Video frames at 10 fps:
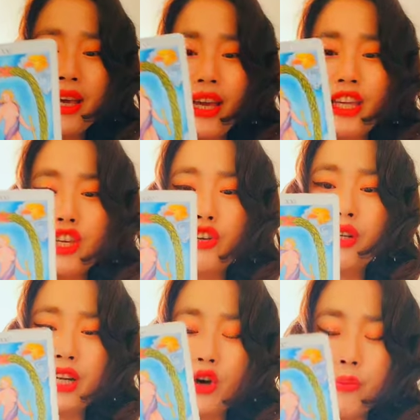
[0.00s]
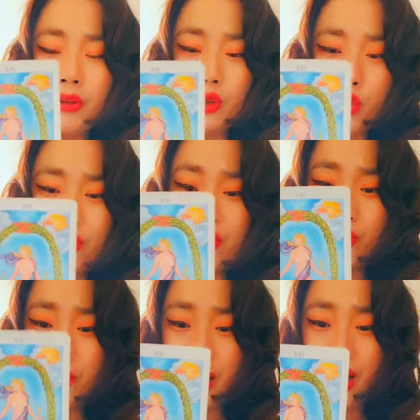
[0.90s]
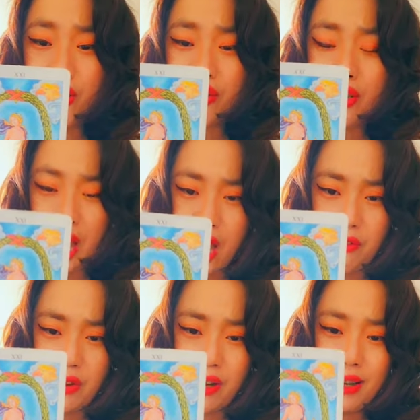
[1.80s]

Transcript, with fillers: And you're going to open the door of the new beginning yourself.